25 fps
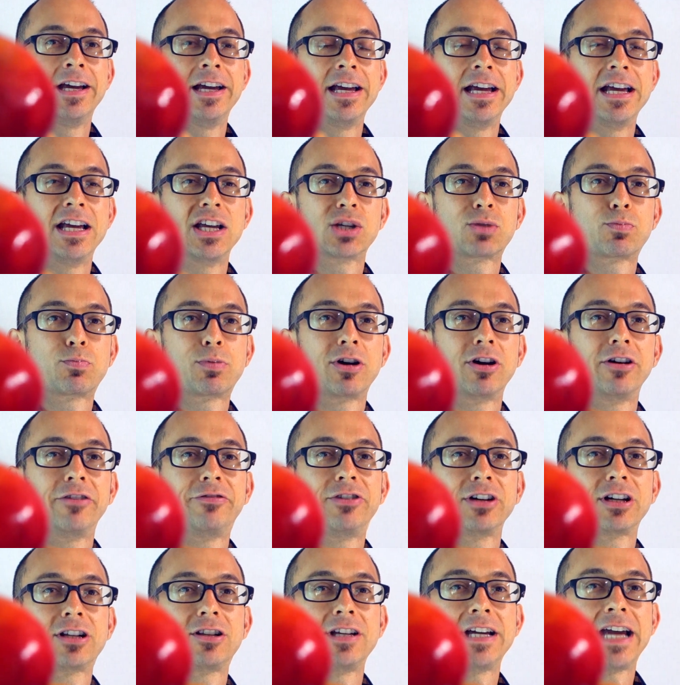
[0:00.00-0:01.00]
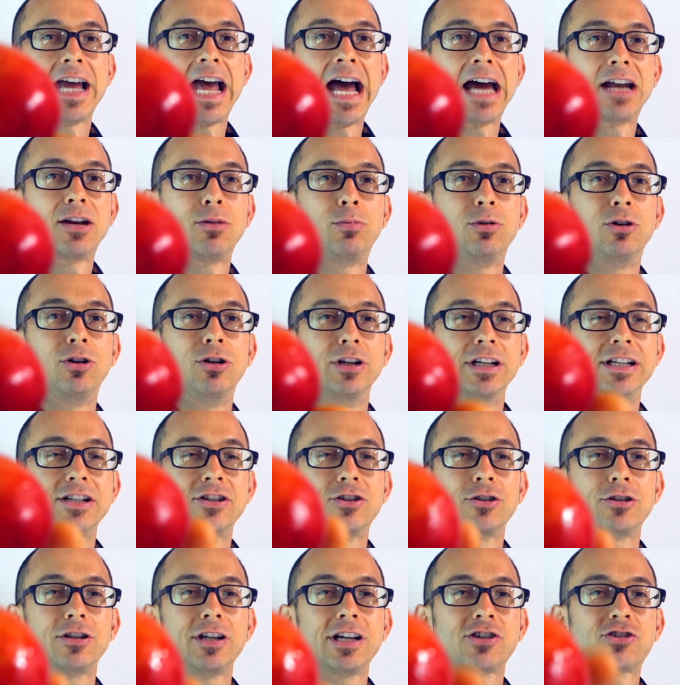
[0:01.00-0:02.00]
is perfectly edible and
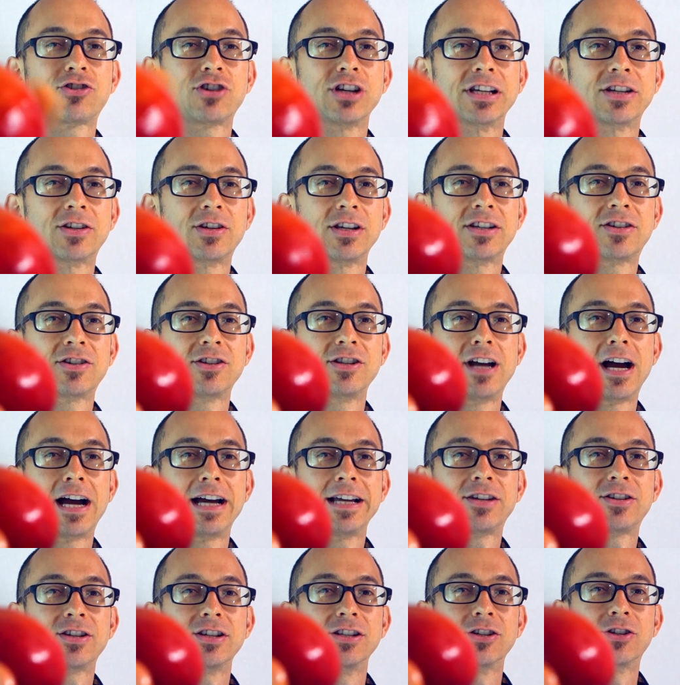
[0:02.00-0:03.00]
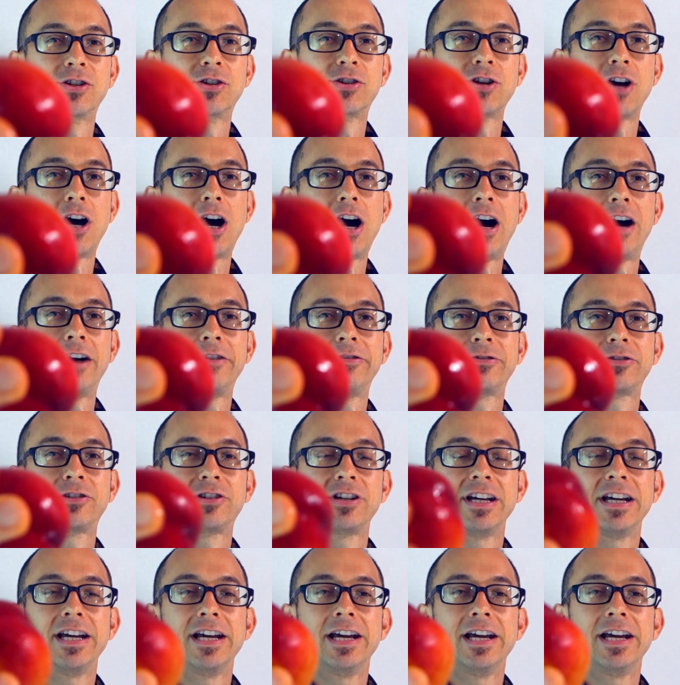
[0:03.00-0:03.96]
delicious. It's nice and soft